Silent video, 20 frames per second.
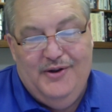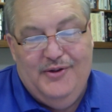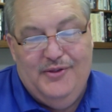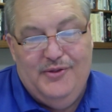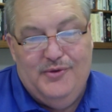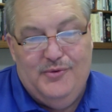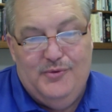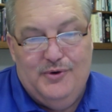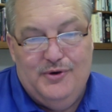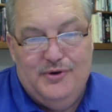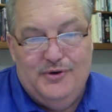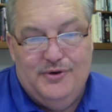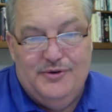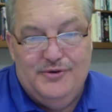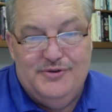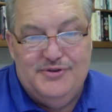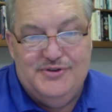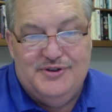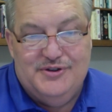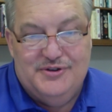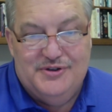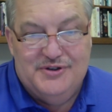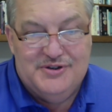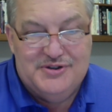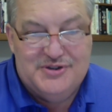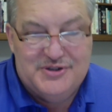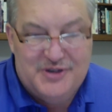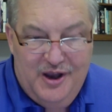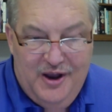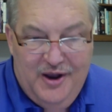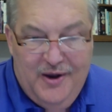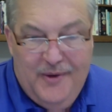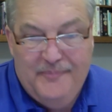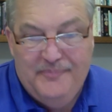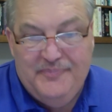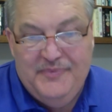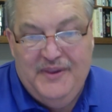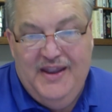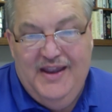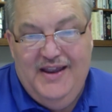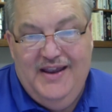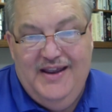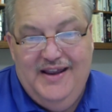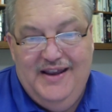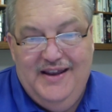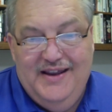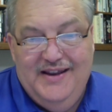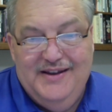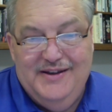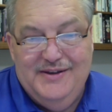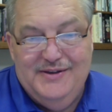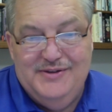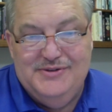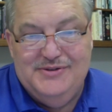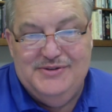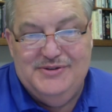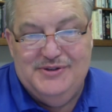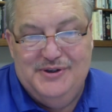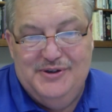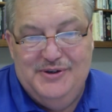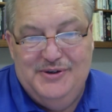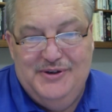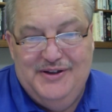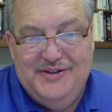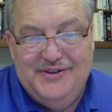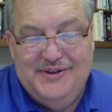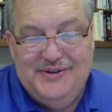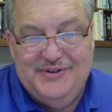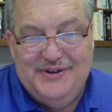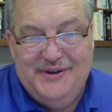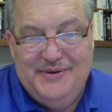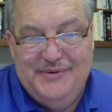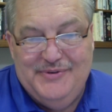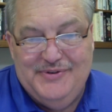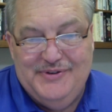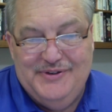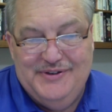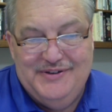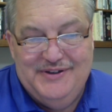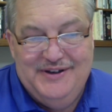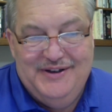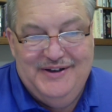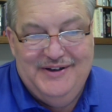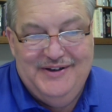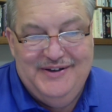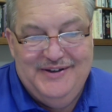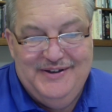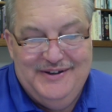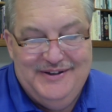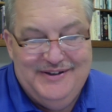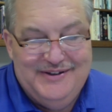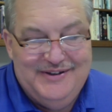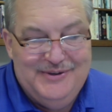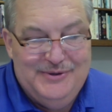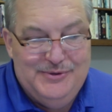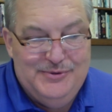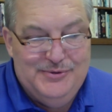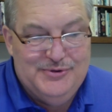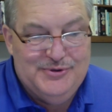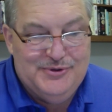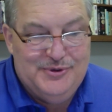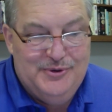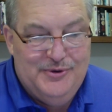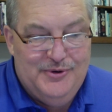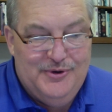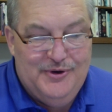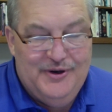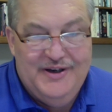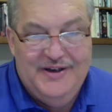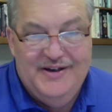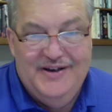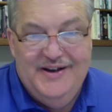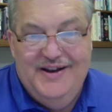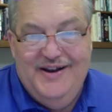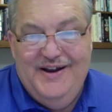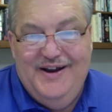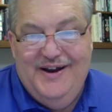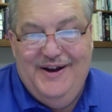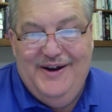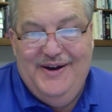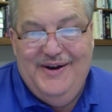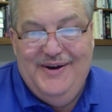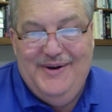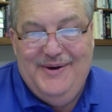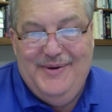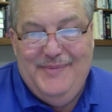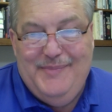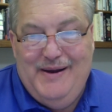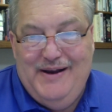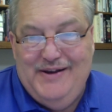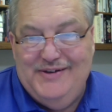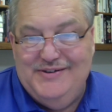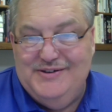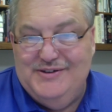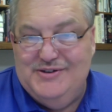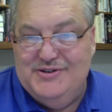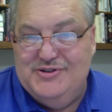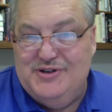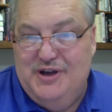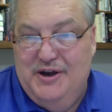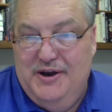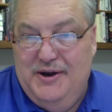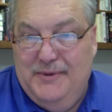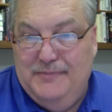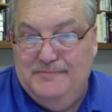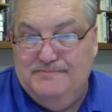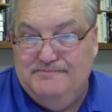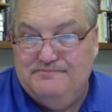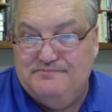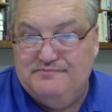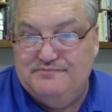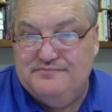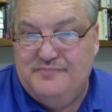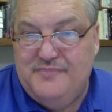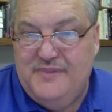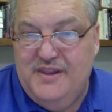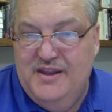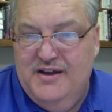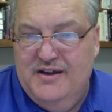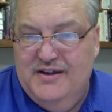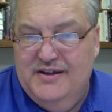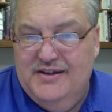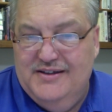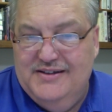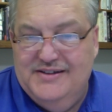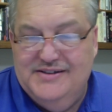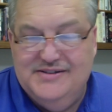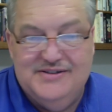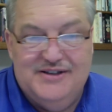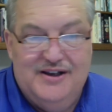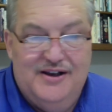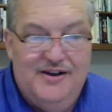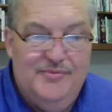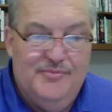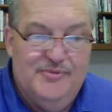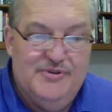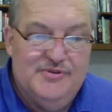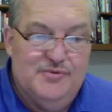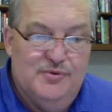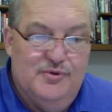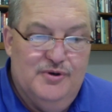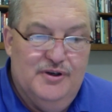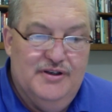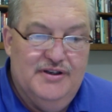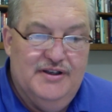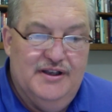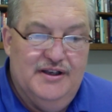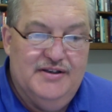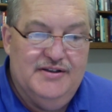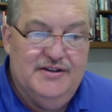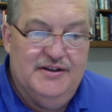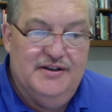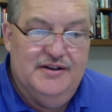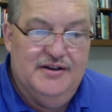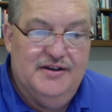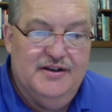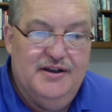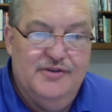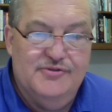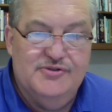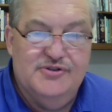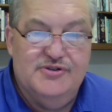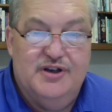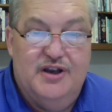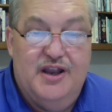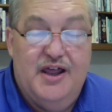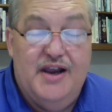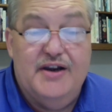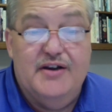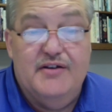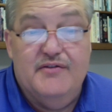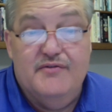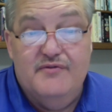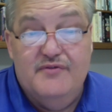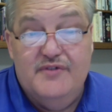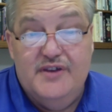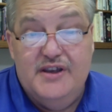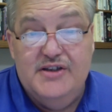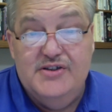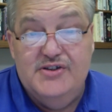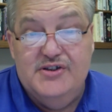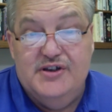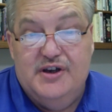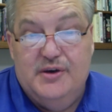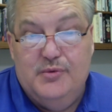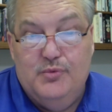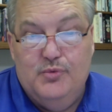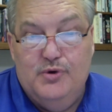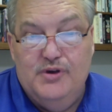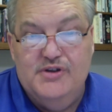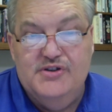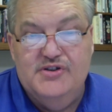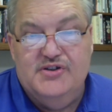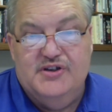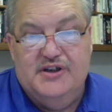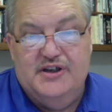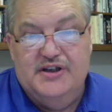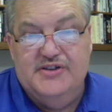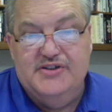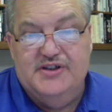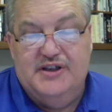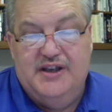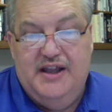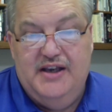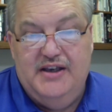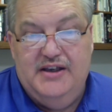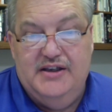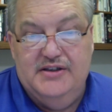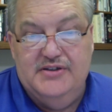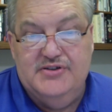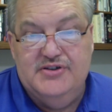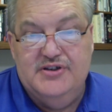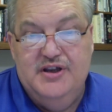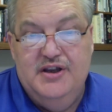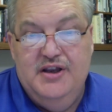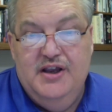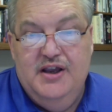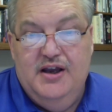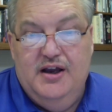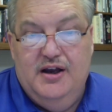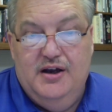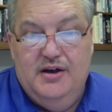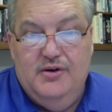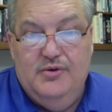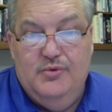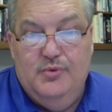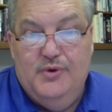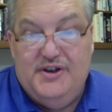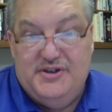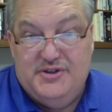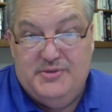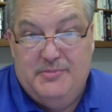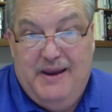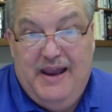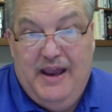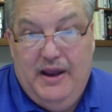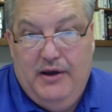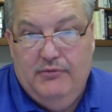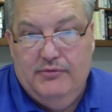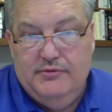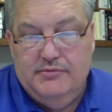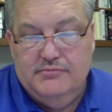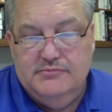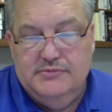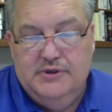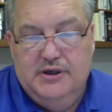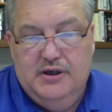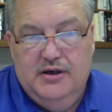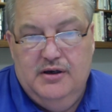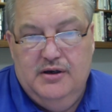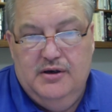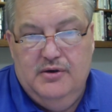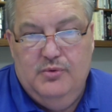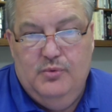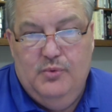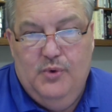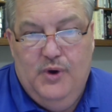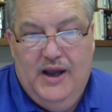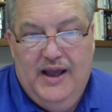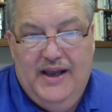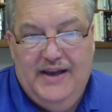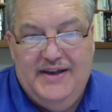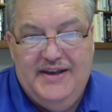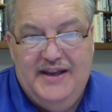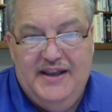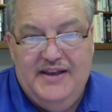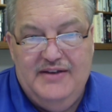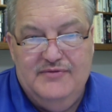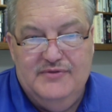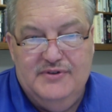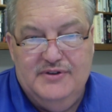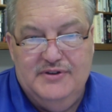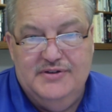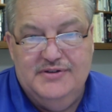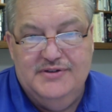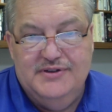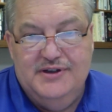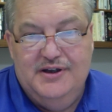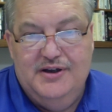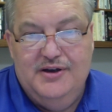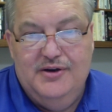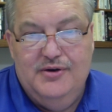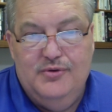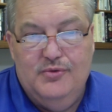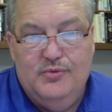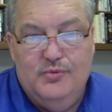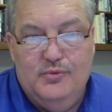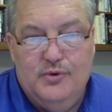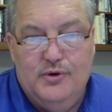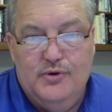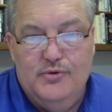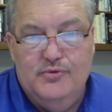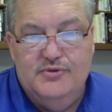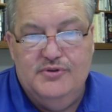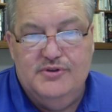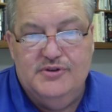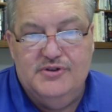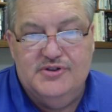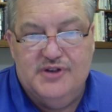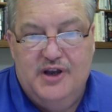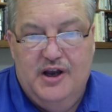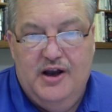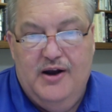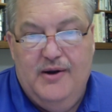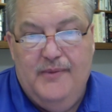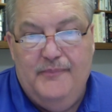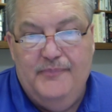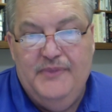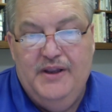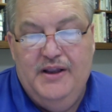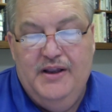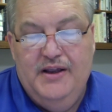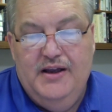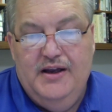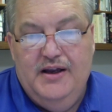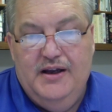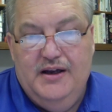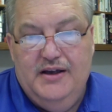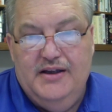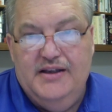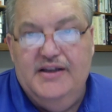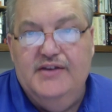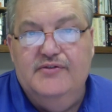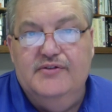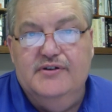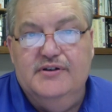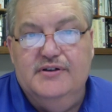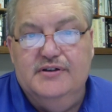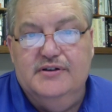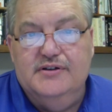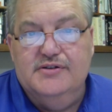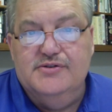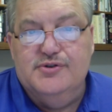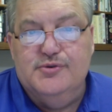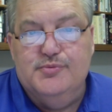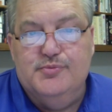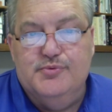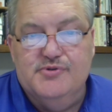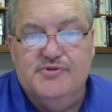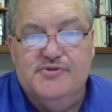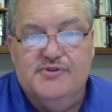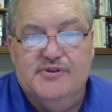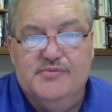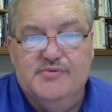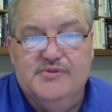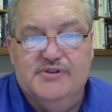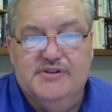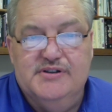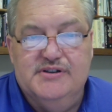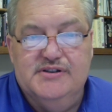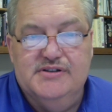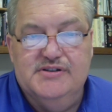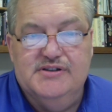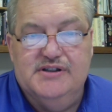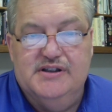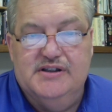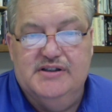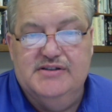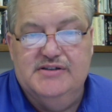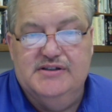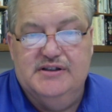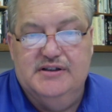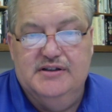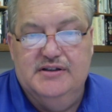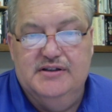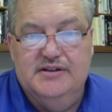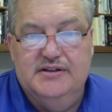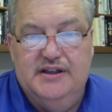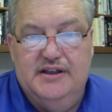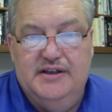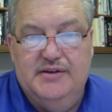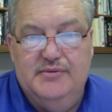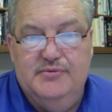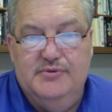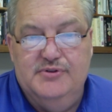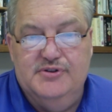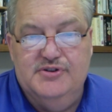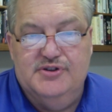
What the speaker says: the words to this psalm. And so I thought that was a cool story about this psalm. This psalm is one that causes a lot of division in one sense, and that is what it's about, why David wrote the psalm. Even the superscription, it says that it was